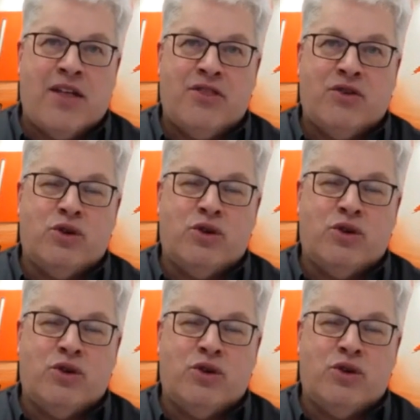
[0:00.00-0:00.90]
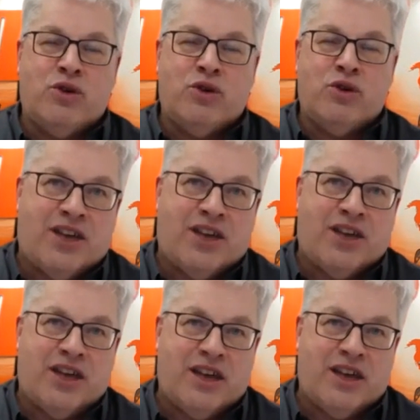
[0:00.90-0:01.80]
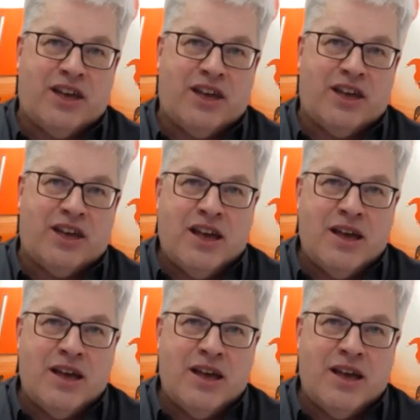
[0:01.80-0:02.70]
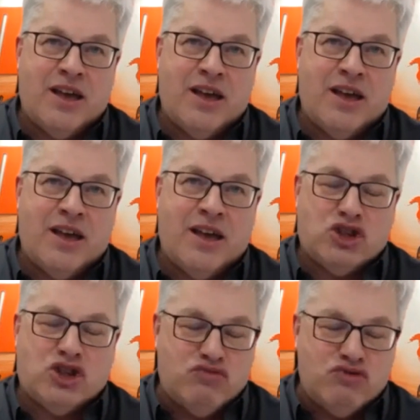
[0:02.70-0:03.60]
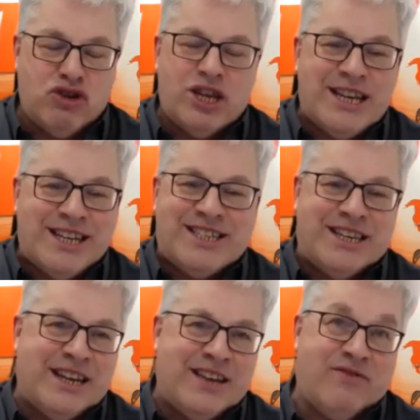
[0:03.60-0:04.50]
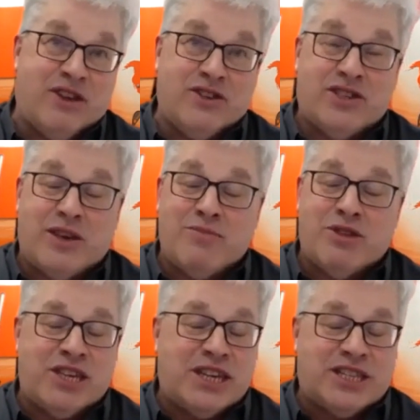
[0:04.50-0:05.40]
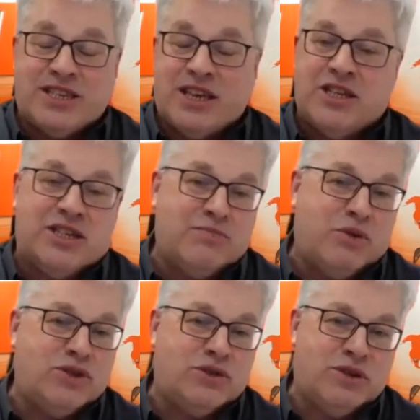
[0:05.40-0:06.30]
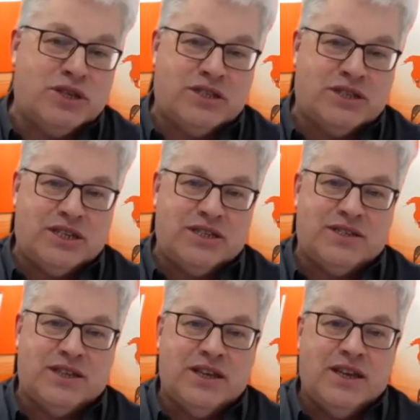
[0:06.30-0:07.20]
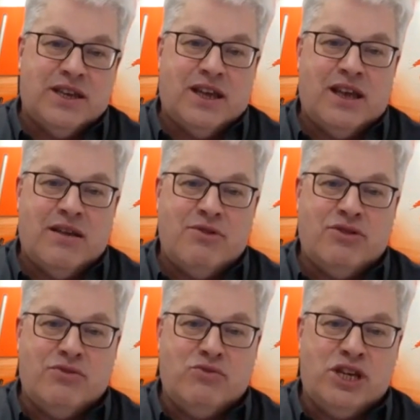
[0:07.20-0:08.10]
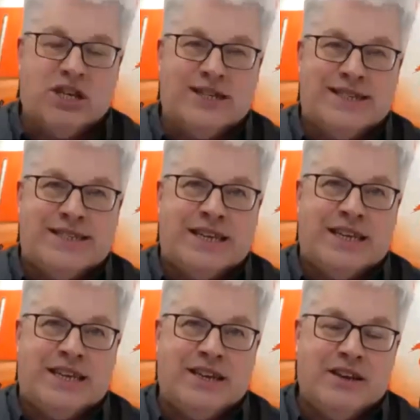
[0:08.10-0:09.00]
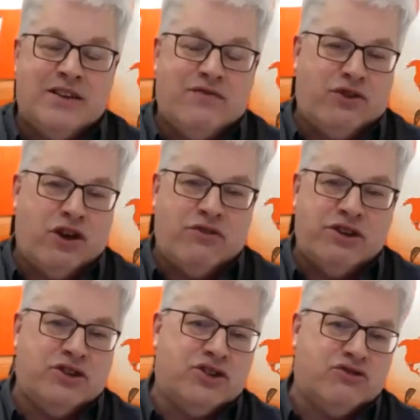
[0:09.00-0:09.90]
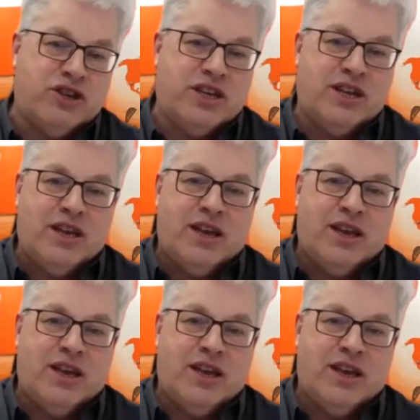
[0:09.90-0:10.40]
and that we work together to really deliver some of the exciting possibilities that we can see for our industry